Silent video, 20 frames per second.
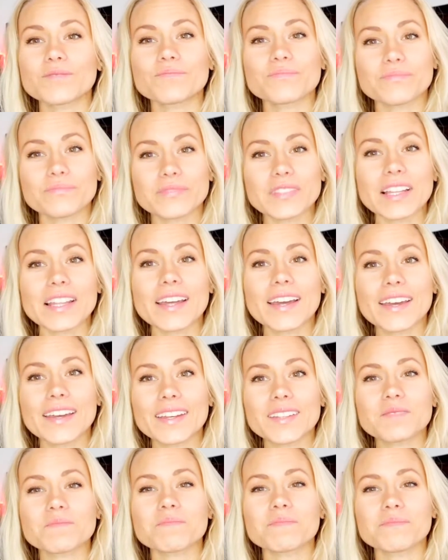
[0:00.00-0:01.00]

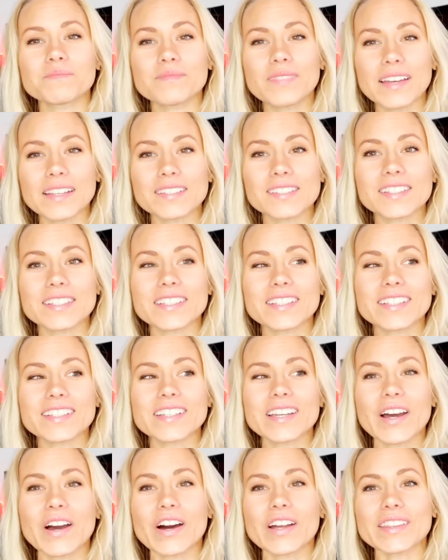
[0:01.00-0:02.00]
laying
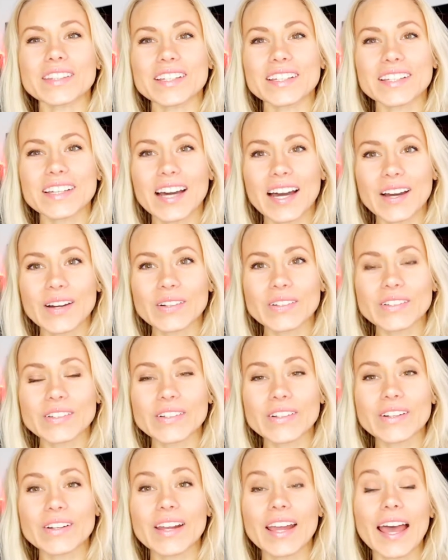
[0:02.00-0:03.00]
messy on the
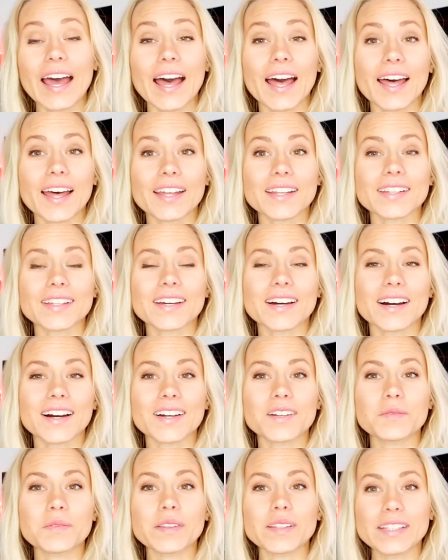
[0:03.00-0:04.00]
counter, and I
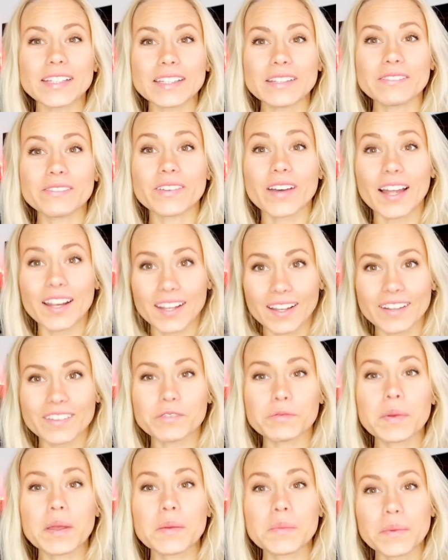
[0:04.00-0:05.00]
believe a lot of
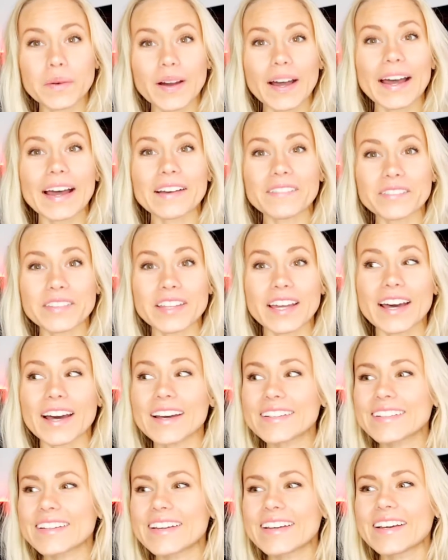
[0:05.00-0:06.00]
people have that.
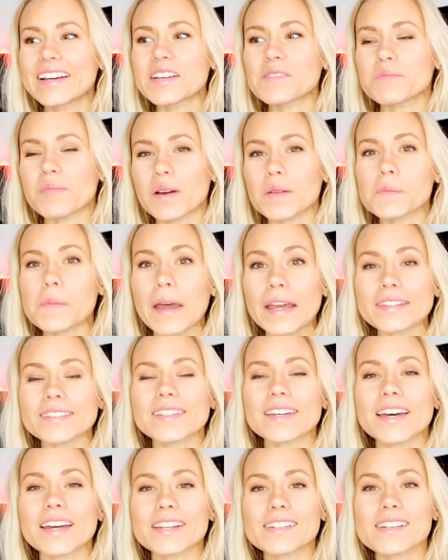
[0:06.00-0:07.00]
But back
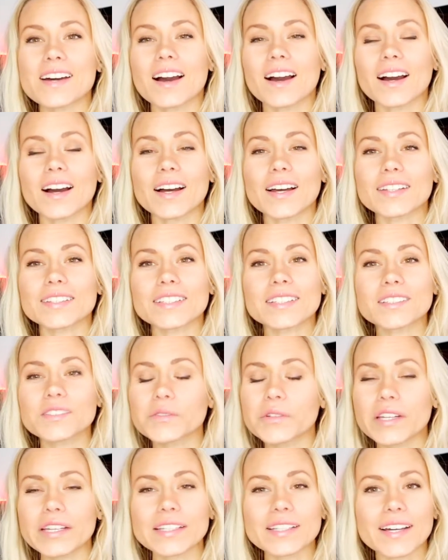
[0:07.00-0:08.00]
then I didn't
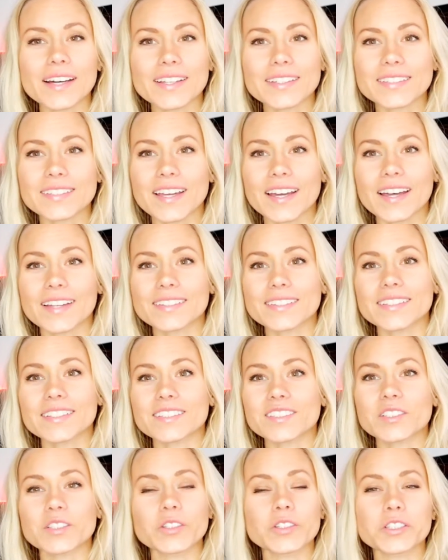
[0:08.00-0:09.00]
realize that
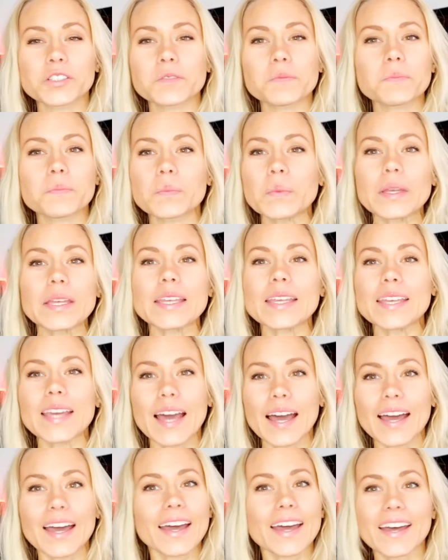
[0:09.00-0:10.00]
this could be
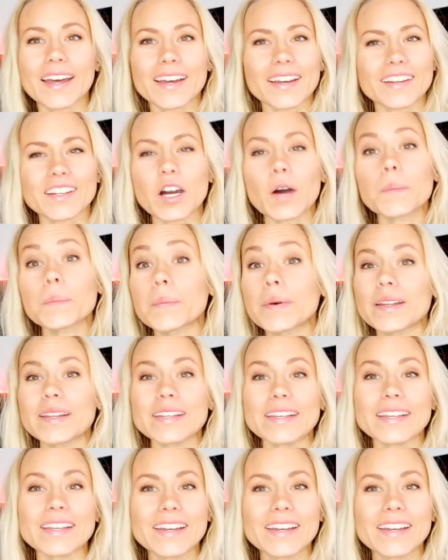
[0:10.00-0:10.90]
a company